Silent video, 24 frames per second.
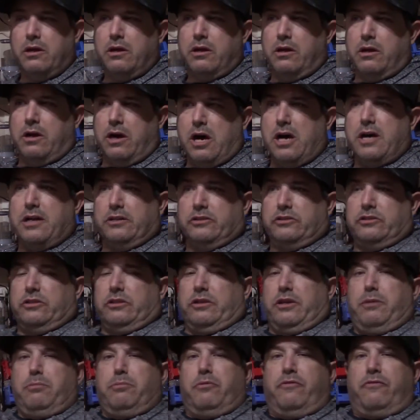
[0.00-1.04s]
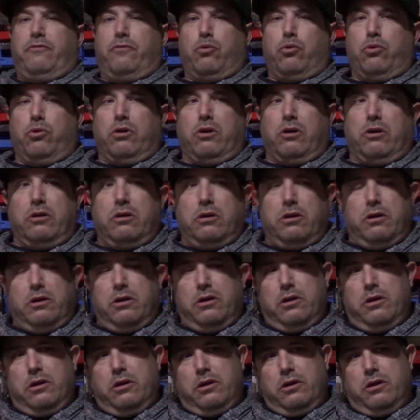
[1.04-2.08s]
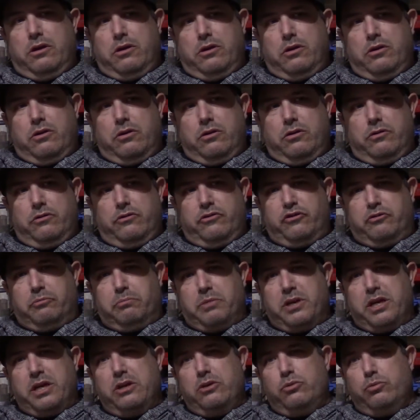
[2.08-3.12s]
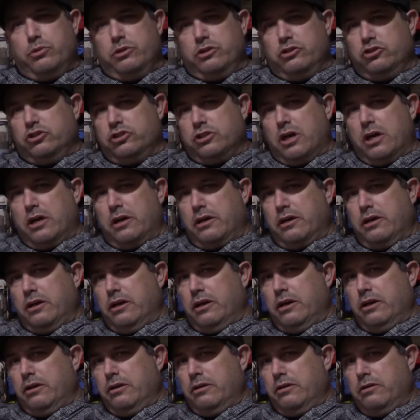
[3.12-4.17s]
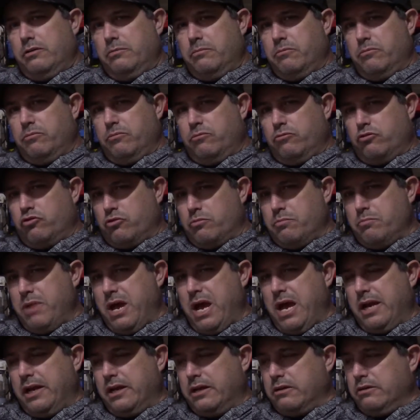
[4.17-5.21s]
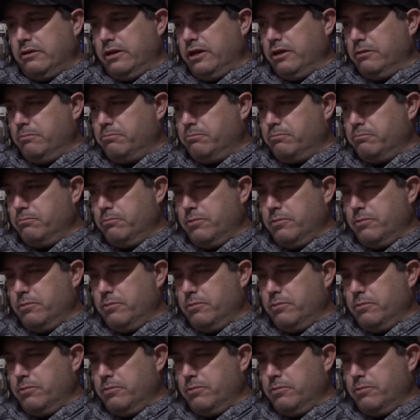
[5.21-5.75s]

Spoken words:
honestly, before speed with a shotgun dramatically